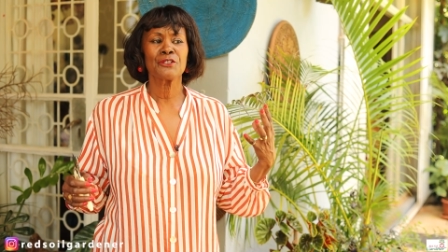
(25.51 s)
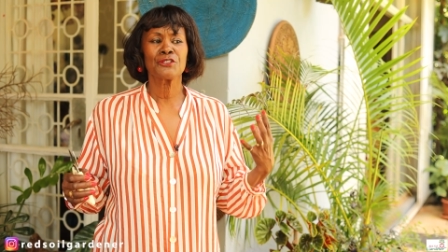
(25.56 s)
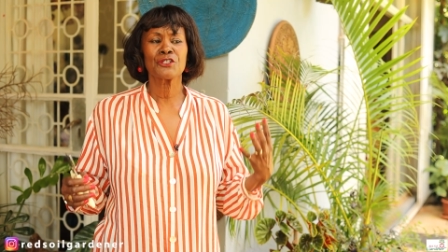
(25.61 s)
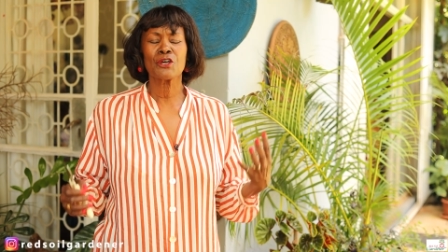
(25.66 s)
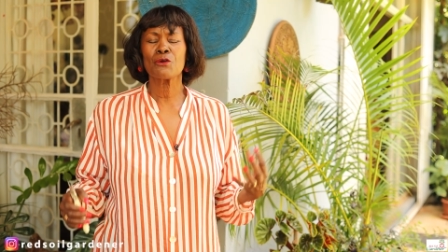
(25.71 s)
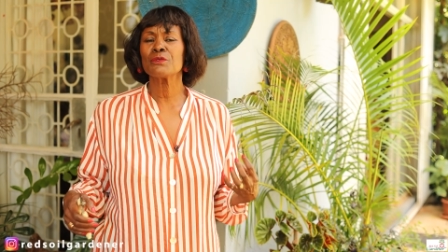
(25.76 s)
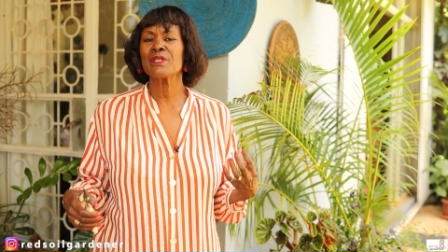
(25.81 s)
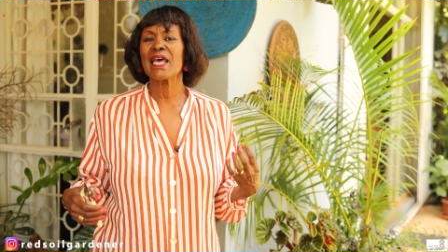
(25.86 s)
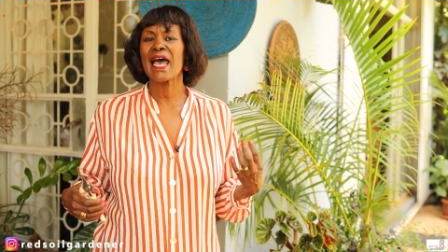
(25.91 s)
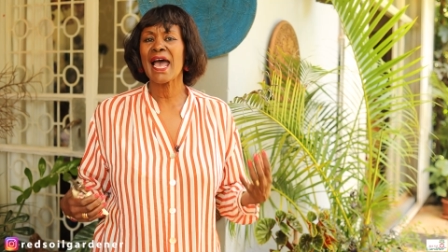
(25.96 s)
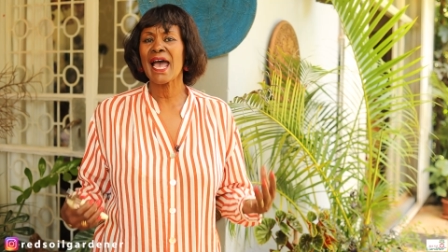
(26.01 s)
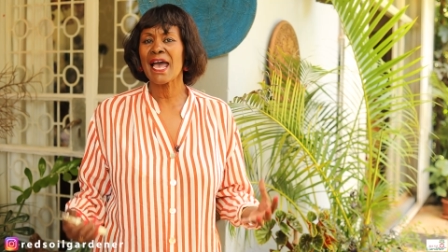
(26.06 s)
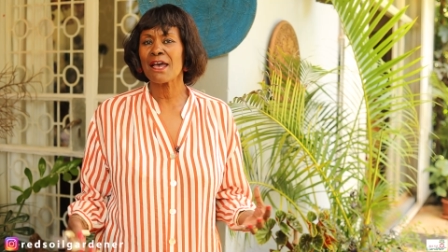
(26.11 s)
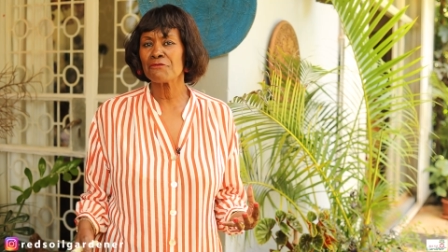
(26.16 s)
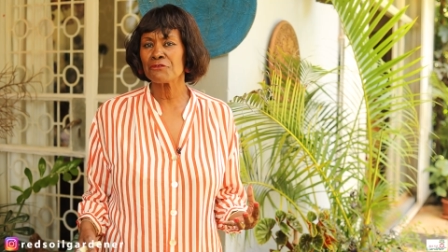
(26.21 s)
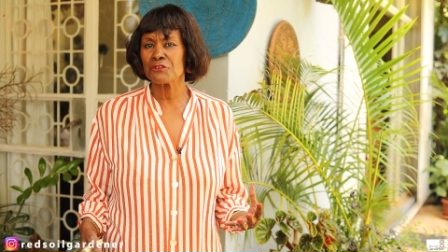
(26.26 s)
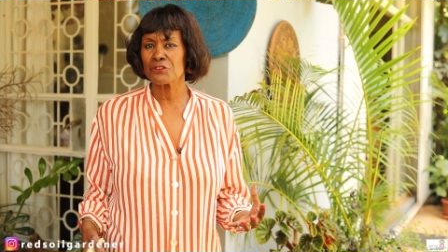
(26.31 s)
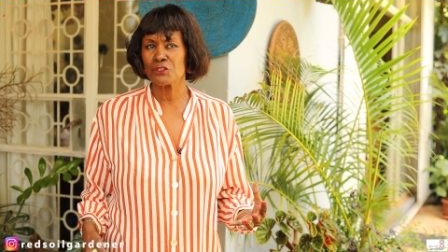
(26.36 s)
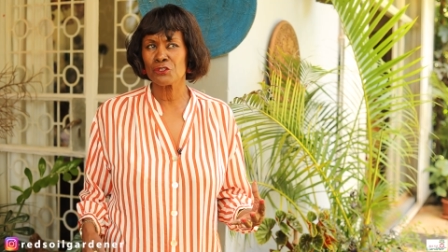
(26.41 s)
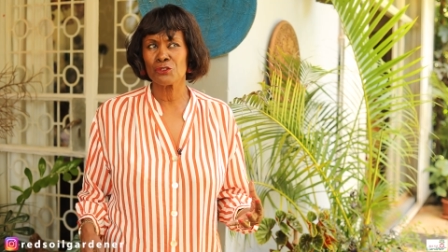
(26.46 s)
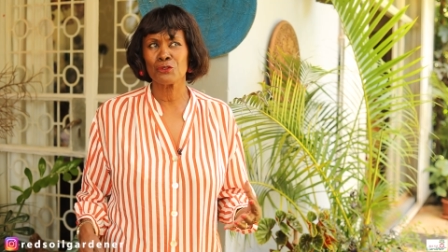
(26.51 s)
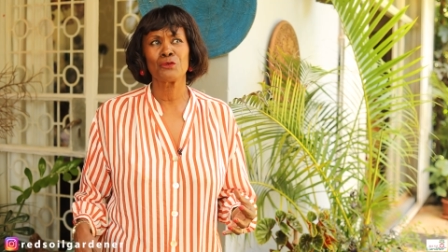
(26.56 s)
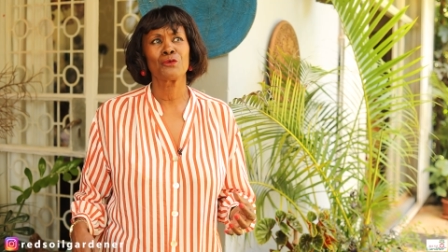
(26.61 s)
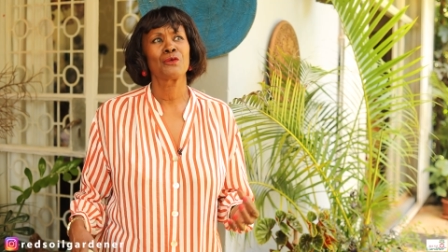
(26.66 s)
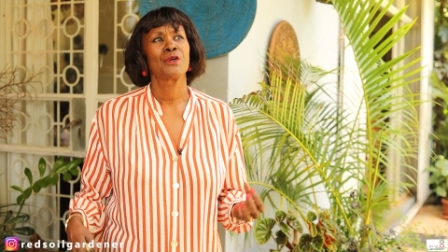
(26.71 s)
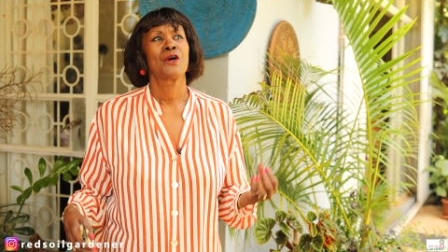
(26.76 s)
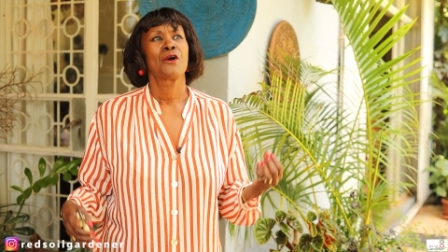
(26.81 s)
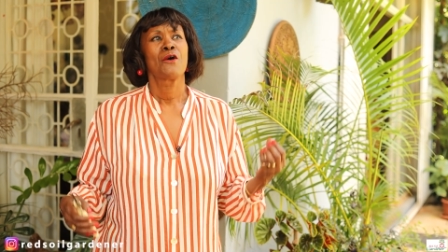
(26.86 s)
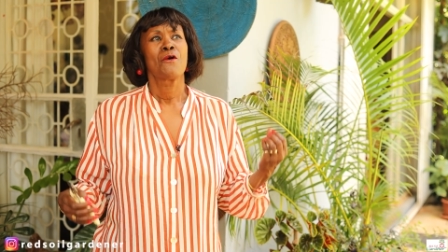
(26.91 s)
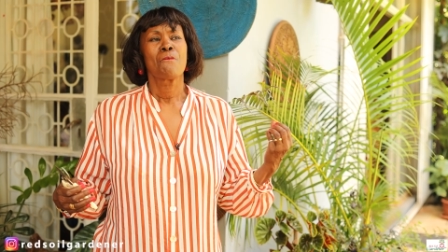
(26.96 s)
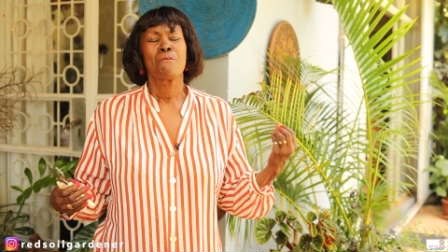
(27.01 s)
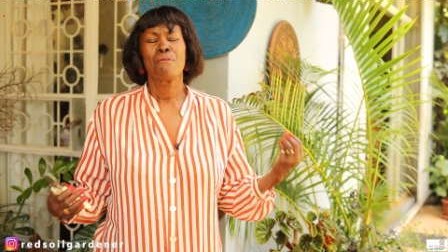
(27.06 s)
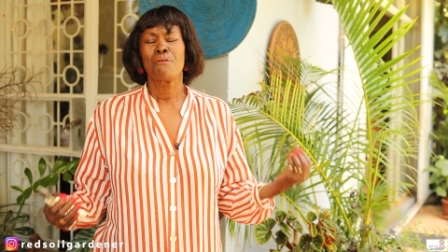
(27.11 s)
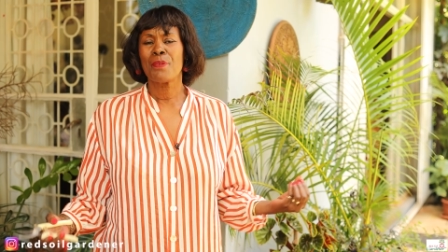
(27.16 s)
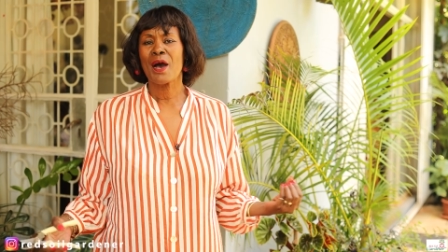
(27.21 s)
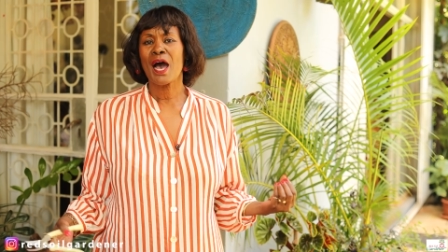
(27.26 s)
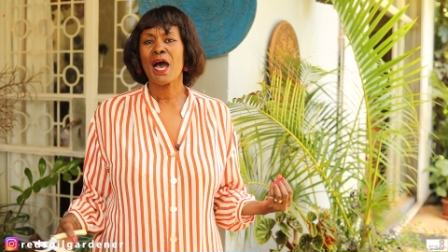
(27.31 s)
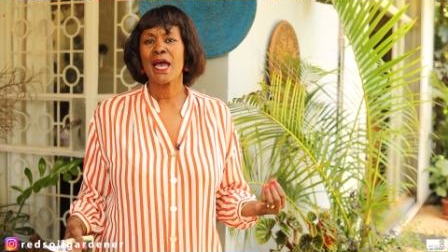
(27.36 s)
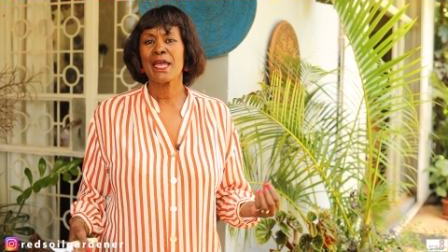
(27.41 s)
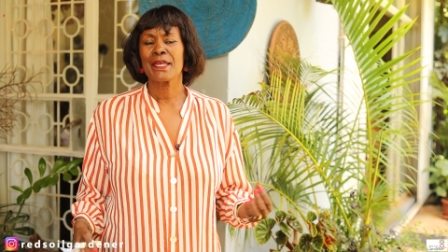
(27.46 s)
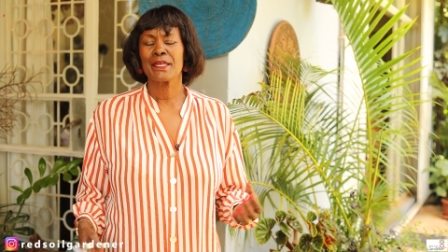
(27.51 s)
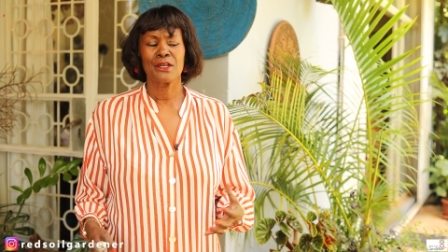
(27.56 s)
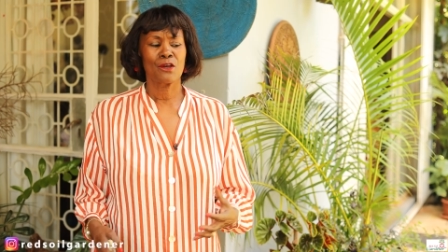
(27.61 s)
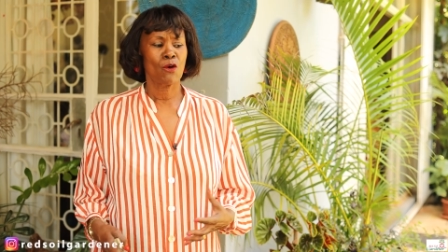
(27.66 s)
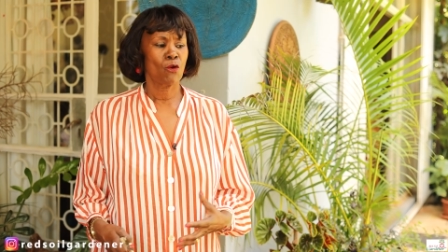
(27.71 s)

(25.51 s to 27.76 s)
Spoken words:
don't have to buy